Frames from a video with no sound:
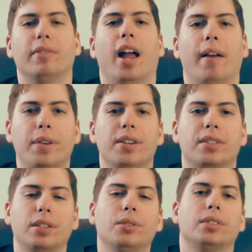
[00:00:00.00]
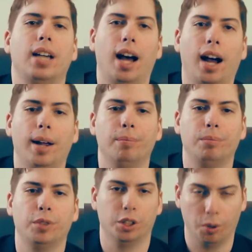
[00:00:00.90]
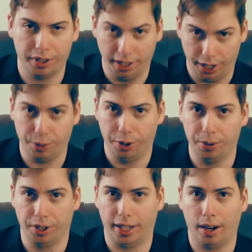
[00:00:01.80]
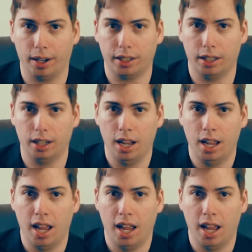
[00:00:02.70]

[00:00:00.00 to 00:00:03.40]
If every single time you're going to introduce a character